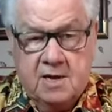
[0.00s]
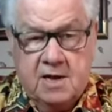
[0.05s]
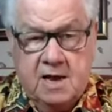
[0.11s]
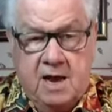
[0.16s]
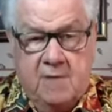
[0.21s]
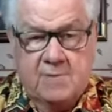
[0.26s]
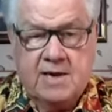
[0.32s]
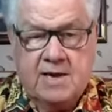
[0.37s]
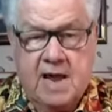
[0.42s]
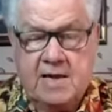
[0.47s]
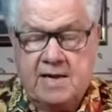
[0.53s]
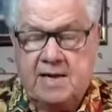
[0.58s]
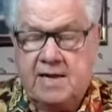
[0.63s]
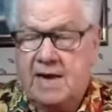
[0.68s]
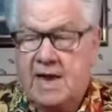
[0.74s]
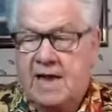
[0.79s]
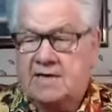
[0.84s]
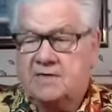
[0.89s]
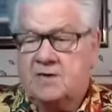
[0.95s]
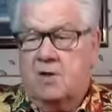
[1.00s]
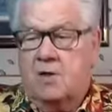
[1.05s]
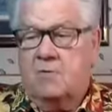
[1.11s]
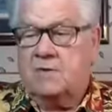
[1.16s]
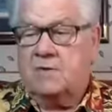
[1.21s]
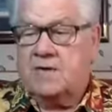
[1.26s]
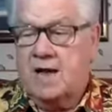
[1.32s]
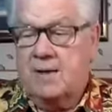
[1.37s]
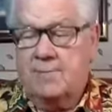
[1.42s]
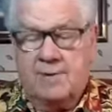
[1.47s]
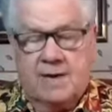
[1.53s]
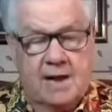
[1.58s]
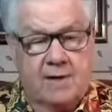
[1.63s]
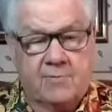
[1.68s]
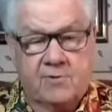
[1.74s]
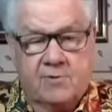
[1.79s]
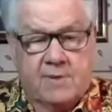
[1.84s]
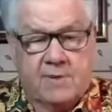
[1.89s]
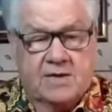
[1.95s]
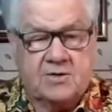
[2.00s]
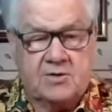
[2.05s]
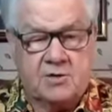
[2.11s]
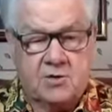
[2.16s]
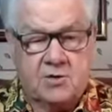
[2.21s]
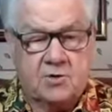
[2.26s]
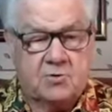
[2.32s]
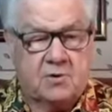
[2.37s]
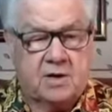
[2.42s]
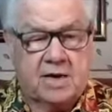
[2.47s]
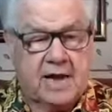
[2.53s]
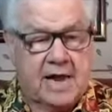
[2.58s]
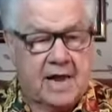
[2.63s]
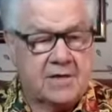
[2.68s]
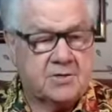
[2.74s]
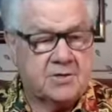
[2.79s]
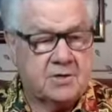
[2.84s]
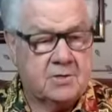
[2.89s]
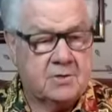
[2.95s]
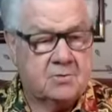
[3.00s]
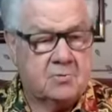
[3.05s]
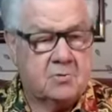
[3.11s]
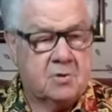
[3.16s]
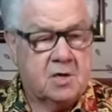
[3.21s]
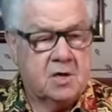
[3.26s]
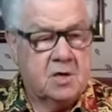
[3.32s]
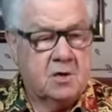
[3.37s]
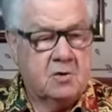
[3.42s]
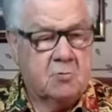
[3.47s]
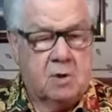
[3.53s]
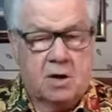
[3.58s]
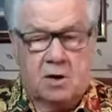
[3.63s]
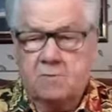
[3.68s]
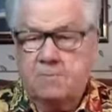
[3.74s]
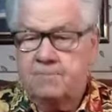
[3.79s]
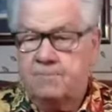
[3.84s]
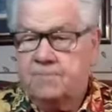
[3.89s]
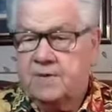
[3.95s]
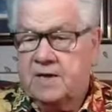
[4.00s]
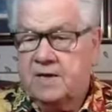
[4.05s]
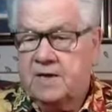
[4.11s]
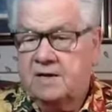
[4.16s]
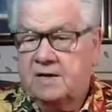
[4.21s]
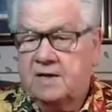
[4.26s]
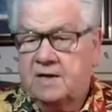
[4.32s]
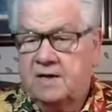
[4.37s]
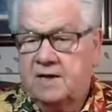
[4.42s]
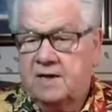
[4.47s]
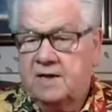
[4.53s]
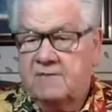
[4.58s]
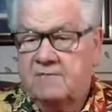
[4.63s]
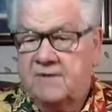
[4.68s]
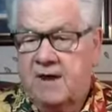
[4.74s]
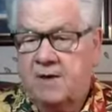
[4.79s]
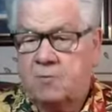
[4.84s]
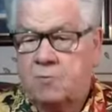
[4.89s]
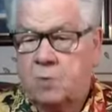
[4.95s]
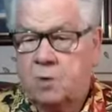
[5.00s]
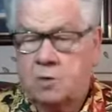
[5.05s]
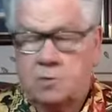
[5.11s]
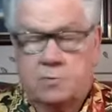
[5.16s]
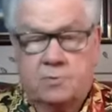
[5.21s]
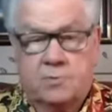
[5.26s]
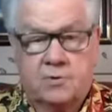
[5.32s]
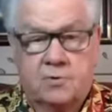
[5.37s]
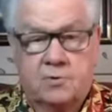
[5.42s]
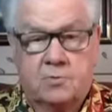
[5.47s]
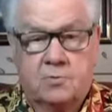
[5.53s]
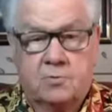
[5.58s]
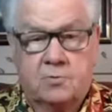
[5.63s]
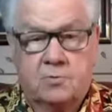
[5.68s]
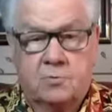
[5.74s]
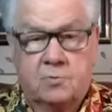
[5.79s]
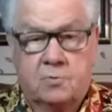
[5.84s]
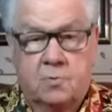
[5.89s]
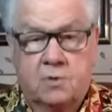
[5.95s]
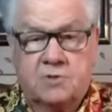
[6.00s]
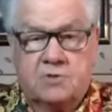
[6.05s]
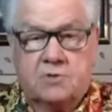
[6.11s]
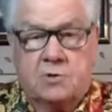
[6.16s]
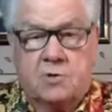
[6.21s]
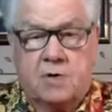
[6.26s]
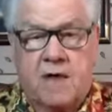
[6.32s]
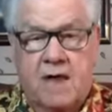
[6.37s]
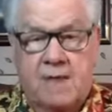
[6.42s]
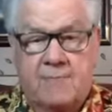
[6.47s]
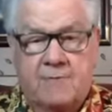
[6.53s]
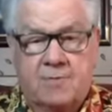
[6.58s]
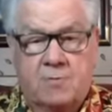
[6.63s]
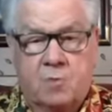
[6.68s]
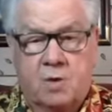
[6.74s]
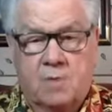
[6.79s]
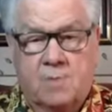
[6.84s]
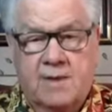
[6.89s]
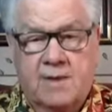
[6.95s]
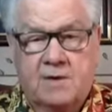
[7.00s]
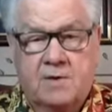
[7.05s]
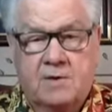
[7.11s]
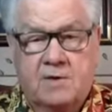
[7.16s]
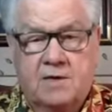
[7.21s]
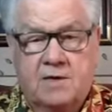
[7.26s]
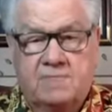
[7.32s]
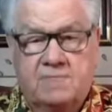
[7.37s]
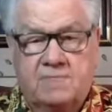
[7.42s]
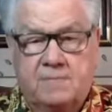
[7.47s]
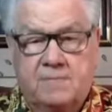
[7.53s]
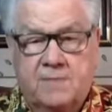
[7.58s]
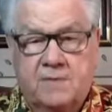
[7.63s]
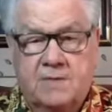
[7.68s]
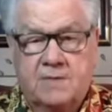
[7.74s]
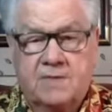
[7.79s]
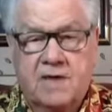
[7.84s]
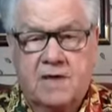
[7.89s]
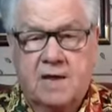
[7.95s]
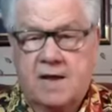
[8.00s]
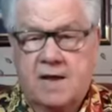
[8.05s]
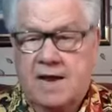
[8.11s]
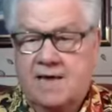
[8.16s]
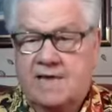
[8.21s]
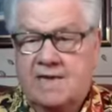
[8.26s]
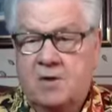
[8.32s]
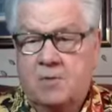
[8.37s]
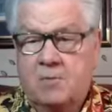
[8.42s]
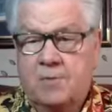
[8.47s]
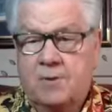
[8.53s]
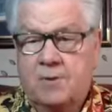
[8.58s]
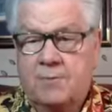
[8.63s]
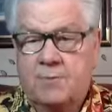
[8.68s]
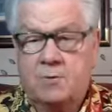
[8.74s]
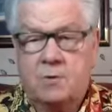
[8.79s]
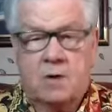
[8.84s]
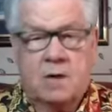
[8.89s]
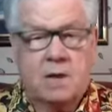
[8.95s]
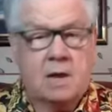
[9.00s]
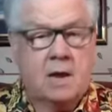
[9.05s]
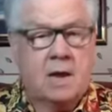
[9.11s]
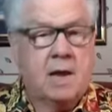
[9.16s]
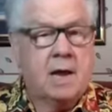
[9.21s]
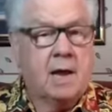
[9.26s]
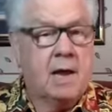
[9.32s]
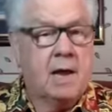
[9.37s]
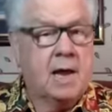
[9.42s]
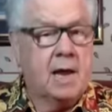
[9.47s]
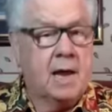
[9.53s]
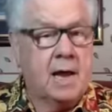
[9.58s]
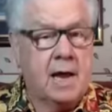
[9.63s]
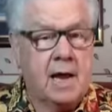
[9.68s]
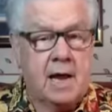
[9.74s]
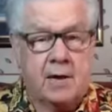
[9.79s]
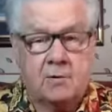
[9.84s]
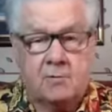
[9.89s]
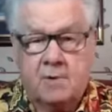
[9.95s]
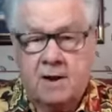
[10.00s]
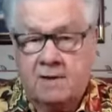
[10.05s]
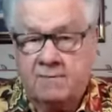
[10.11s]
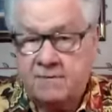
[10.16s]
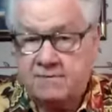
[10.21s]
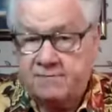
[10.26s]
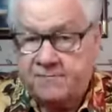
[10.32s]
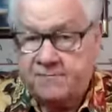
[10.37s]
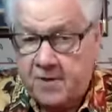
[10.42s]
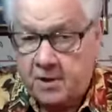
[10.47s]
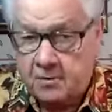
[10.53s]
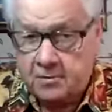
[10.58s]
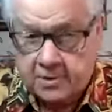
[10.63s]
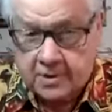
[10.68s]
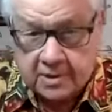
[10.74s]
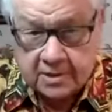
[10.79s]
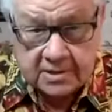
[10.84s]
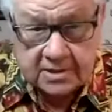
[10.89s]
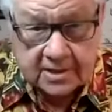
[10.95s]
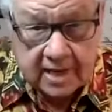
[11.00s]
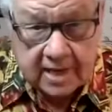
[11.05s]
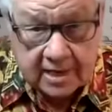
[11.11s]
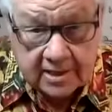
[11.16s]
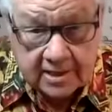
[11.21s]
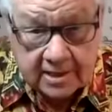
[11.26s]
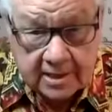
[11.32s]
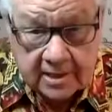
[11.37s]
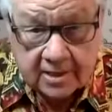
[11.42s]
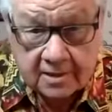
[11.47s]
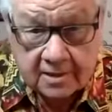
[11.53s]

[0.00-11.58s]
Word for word: I mean, I get asked all the time, and I would imagine you get asked too. Well, if I work with you, what's going to happen? What am I going to get from this? And I tell people, I don't have the foggiest idea.